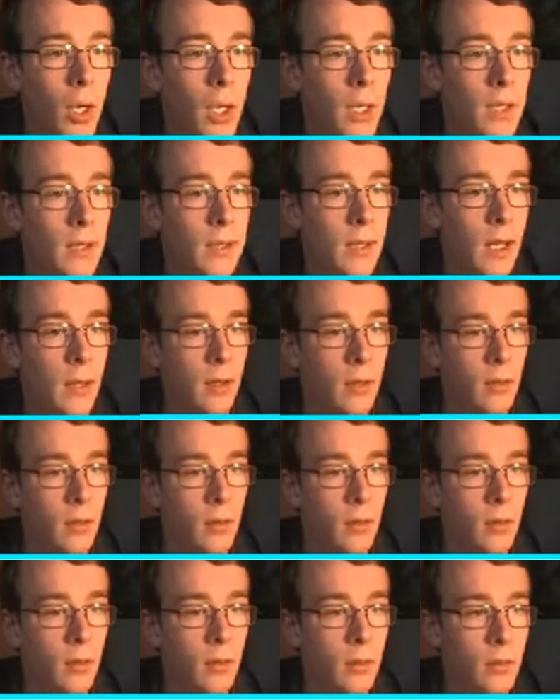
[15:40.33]
hit and he's dead.
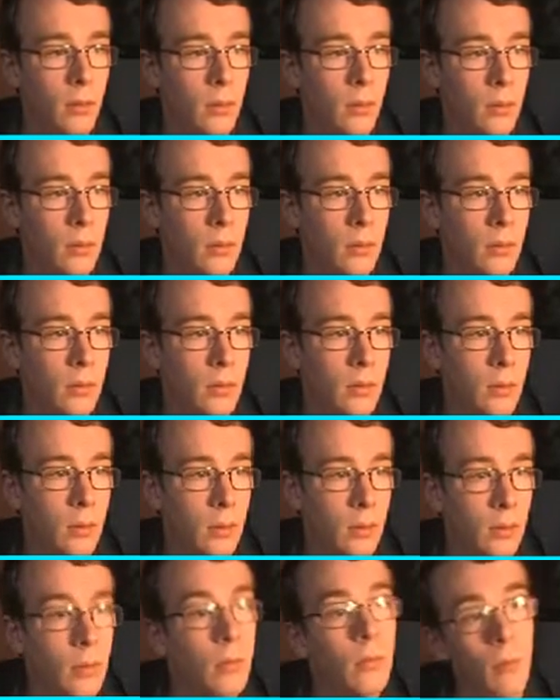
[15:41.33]

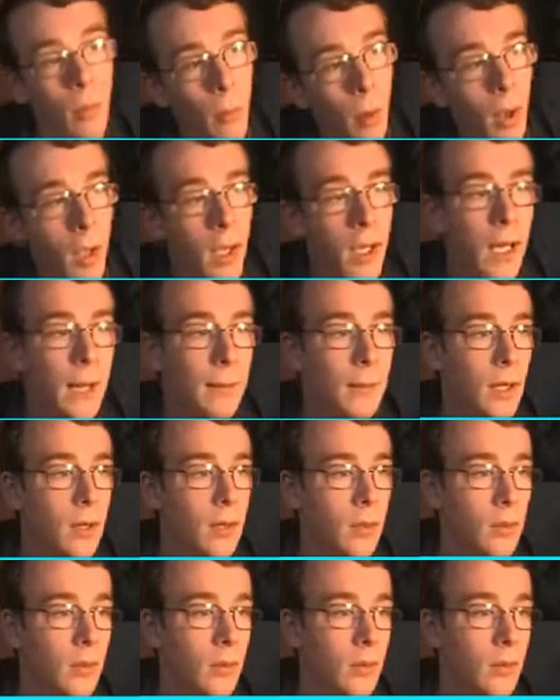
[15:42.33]
One more hit and I'm dead.